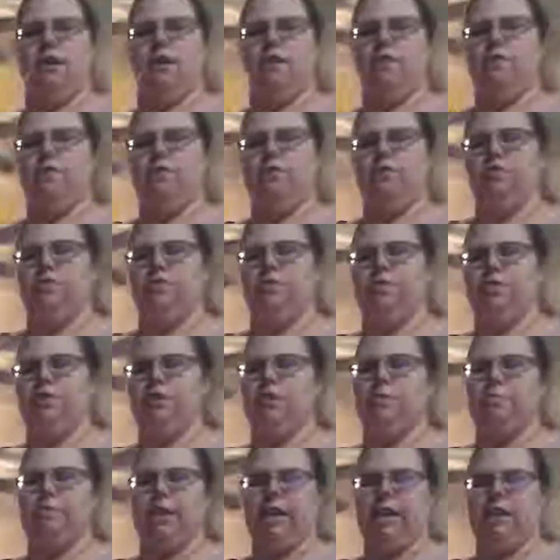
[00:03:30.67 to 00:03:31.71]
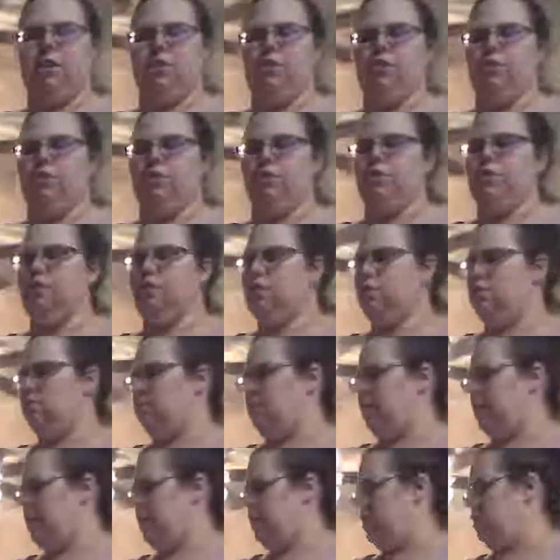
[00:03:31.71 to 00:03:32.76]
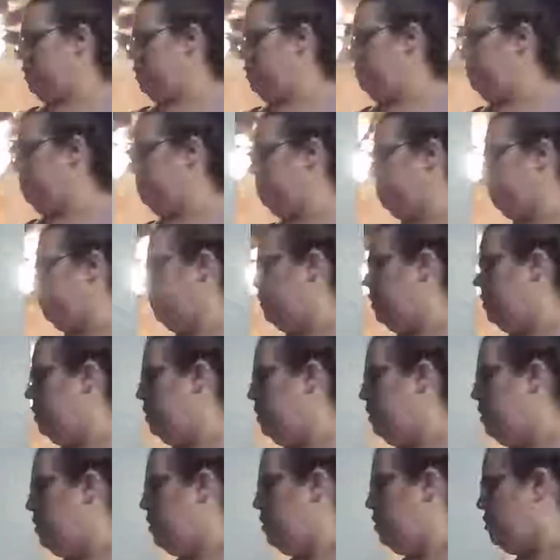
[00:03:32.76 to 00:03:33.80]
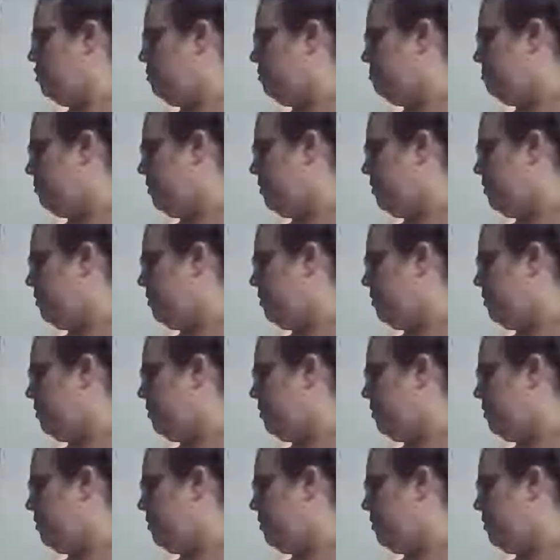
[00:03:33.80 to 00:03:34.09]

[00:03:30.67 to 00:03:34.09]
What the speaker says: of gluten-free spaghetti noodles right here. The